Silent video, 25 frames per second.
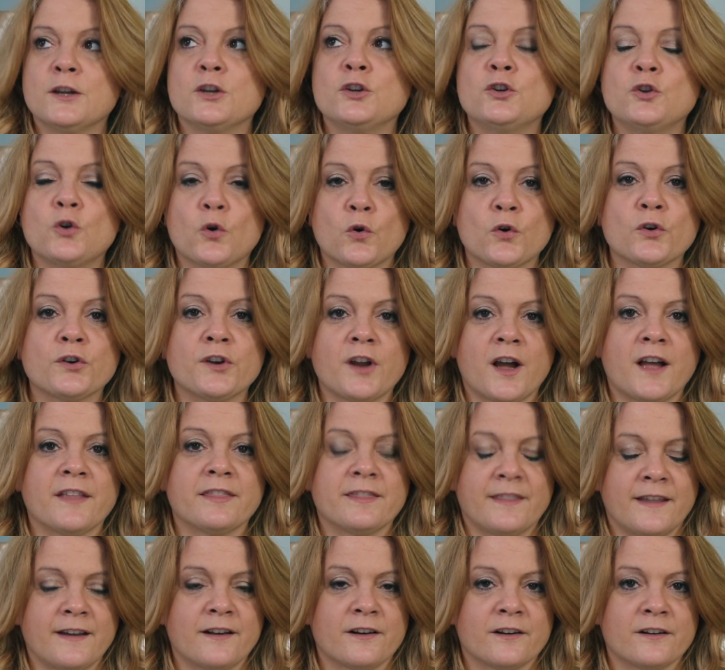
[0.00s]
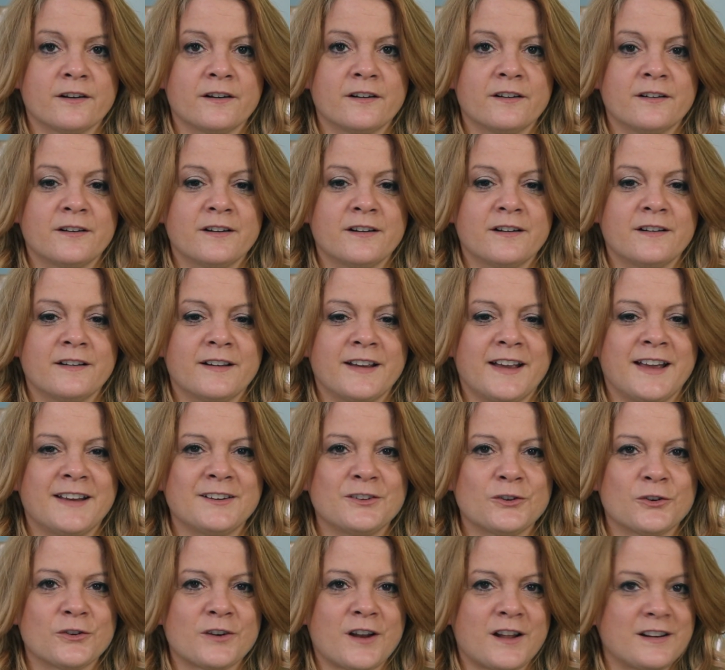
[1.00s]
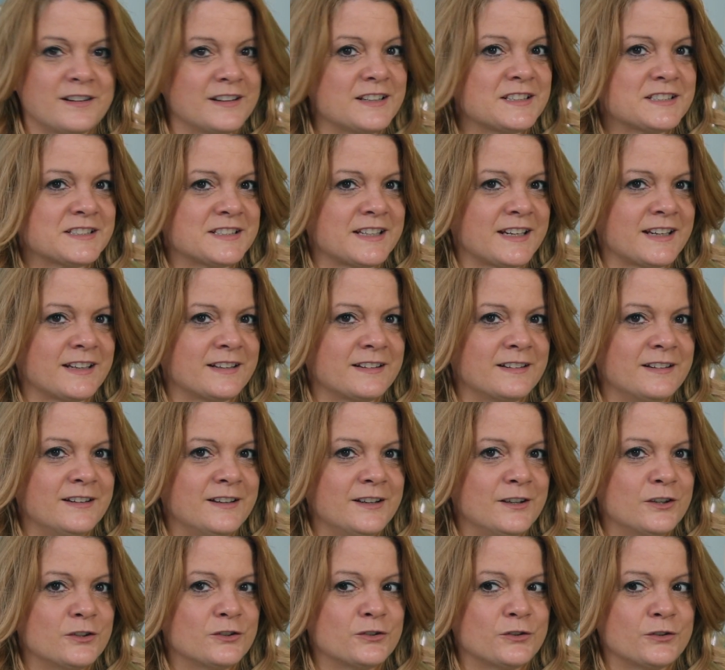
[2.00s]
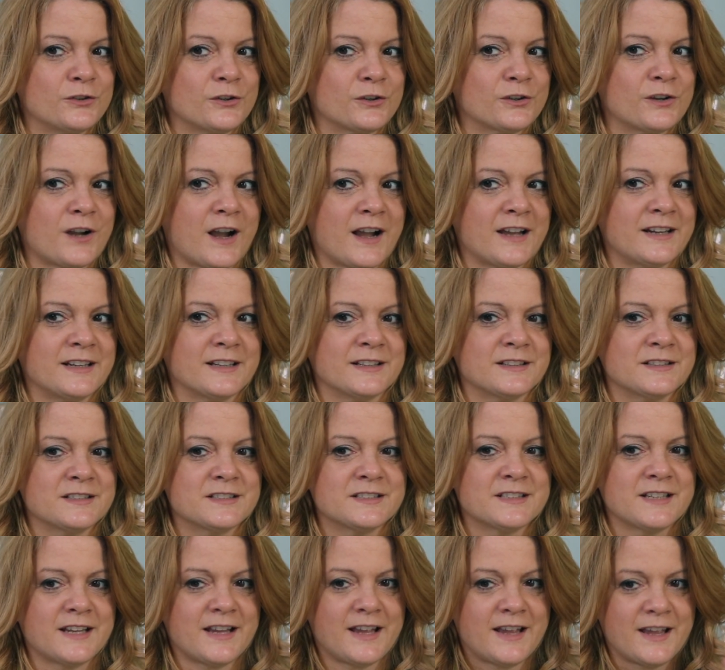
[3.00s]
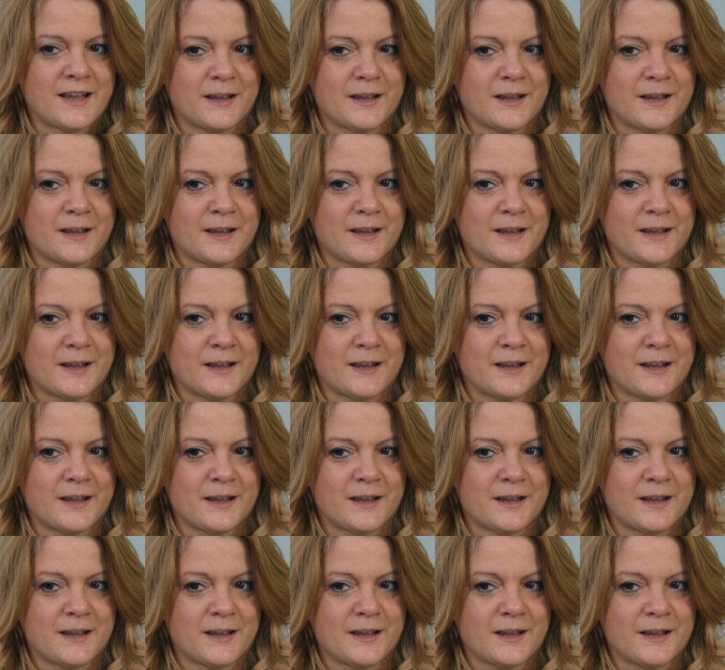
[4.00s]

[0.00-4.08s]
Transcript: you're not there and you're not listening to your guidance